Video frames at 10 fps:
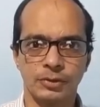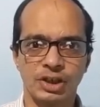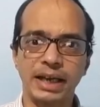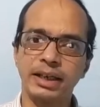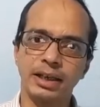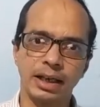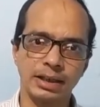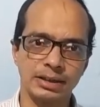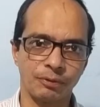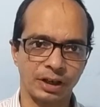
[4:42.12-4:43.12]
Second
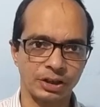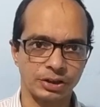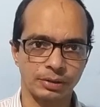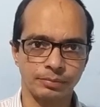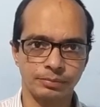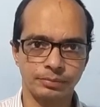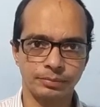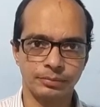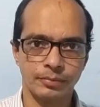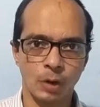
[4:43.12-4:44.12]
classification,
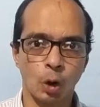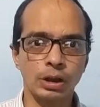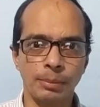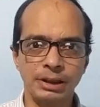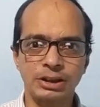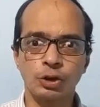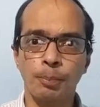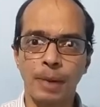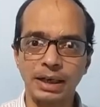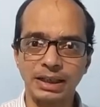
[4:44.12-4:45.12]
on the basis
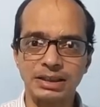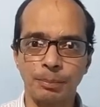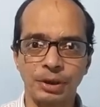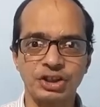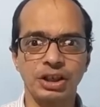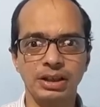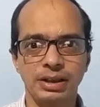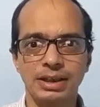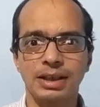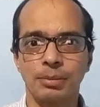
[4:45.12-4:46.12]
of participation in
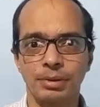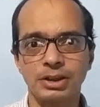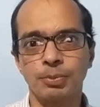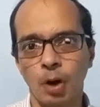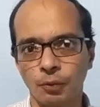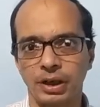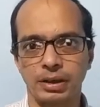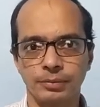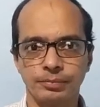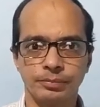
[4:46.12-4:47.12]
the surplus profit.
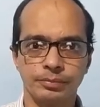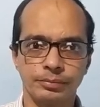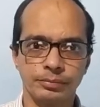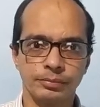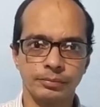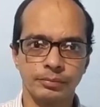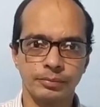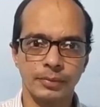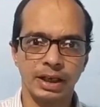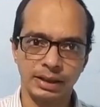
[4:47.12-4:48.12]

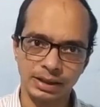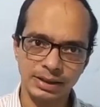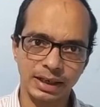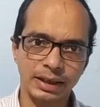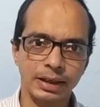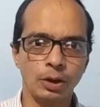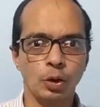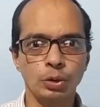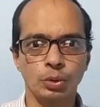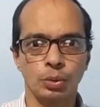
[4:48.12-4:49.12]
In this category
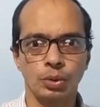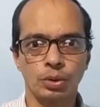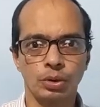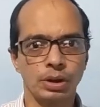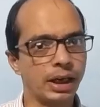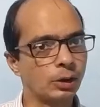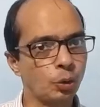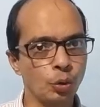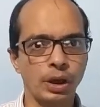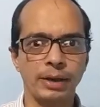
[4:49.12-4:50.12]
also, there are
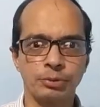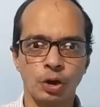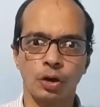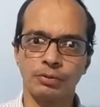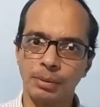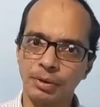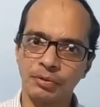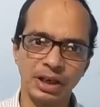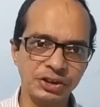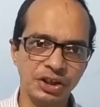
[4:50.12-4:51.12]
two types of the
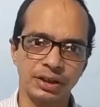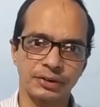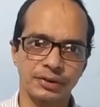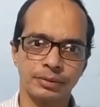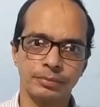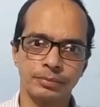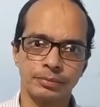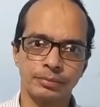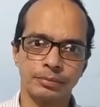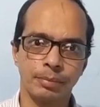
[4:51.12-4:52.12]
preference shares,
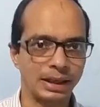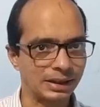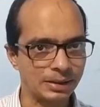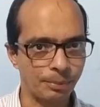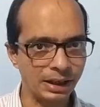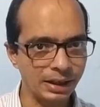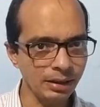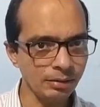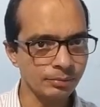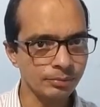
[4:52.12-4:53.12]

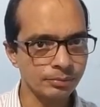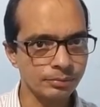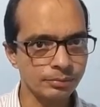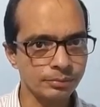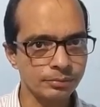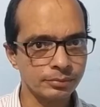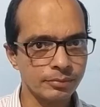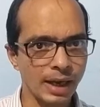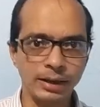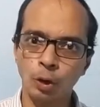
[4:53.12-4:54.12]
participating
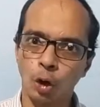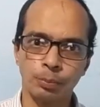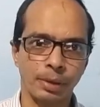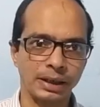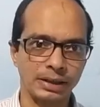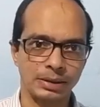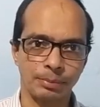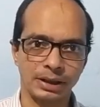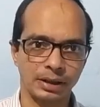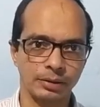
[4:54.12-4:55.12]
and
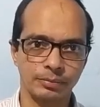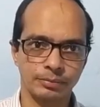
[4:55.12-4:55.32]
non-participating.